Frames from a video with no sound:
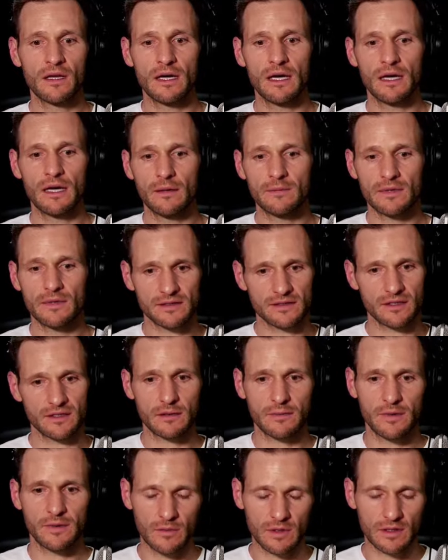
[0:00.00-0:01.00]
and I'll talk
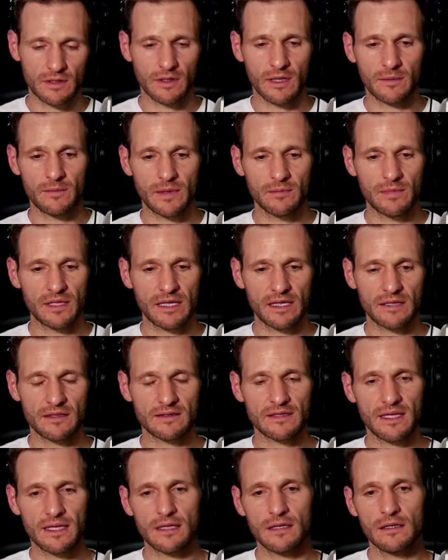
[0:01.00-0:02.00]
about what I mean by that in a
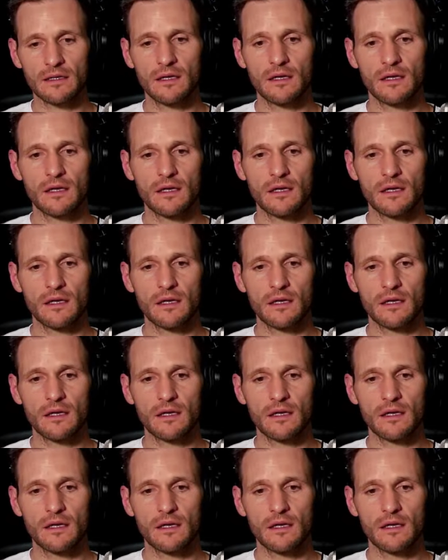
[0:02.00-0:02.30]
second,